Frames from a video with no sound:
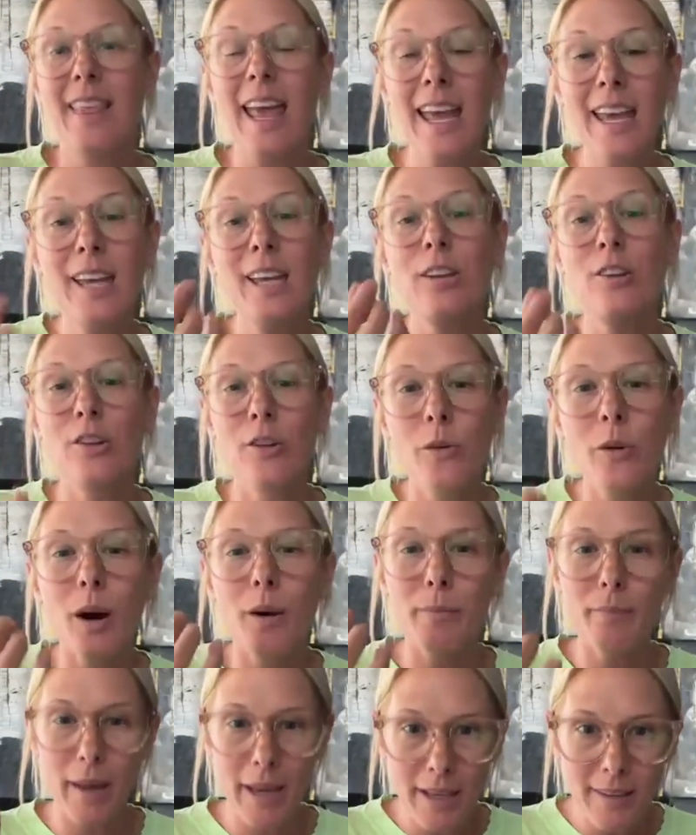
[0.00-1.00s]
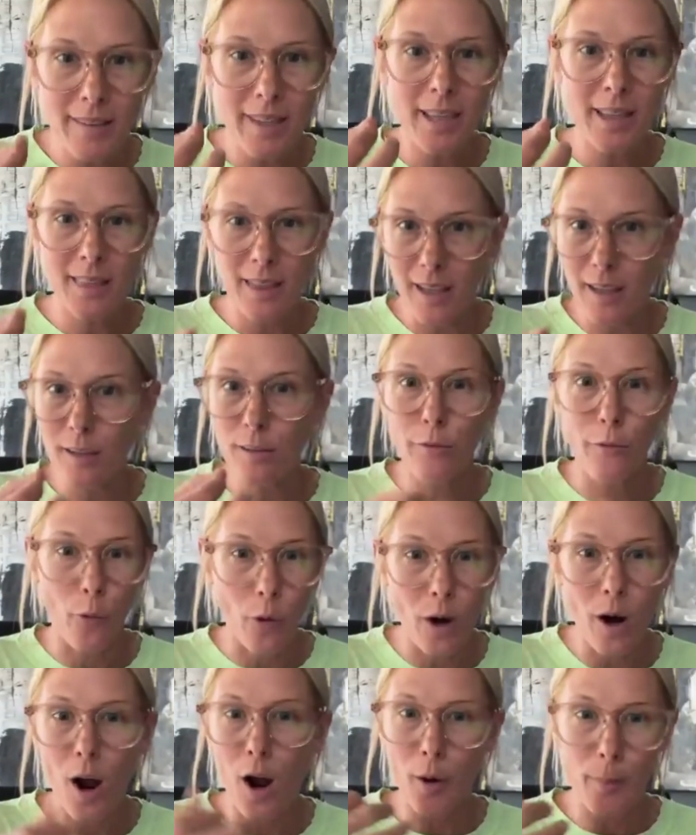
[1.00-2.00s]
They can do amazing things
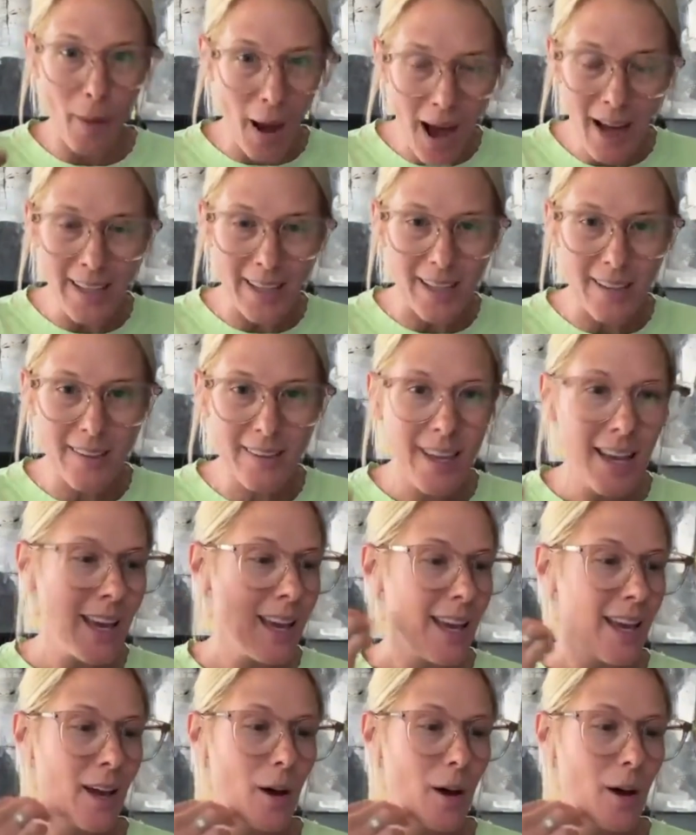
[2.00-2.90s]
for our bodies